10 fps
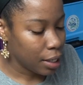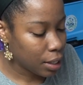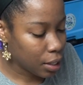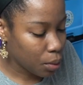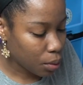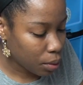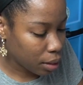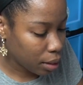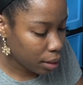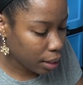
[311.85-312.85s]
So
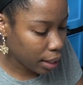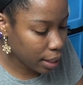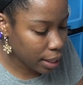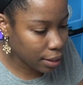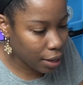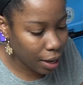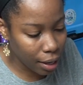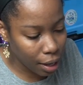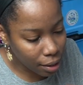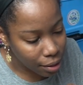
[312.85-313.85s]
it is
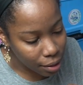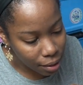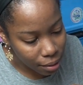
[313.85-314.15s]
unlocked.